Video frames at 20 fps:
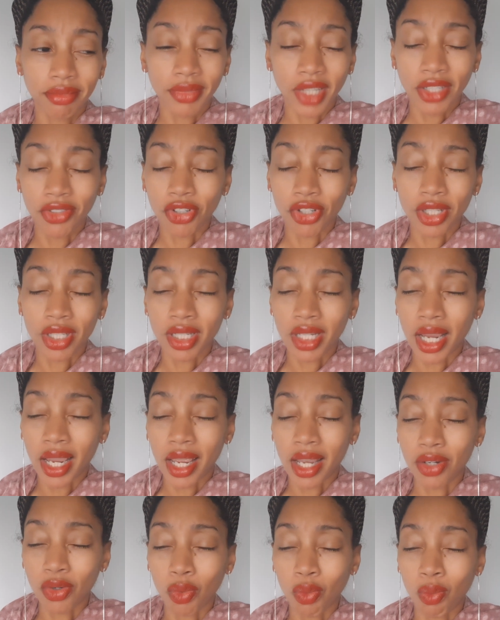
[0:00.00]

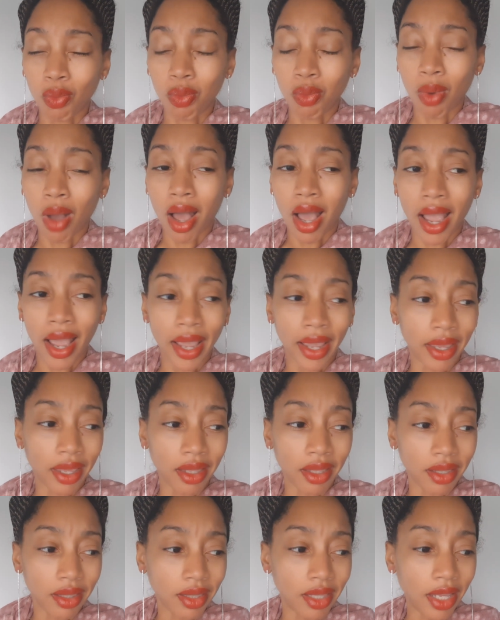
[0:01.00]
understand
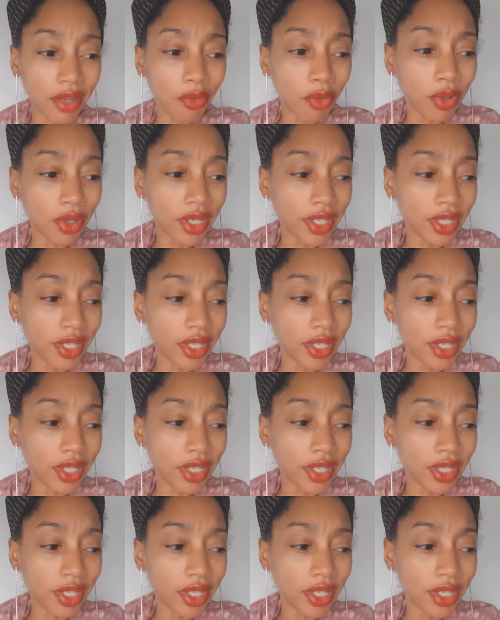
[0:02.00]
why they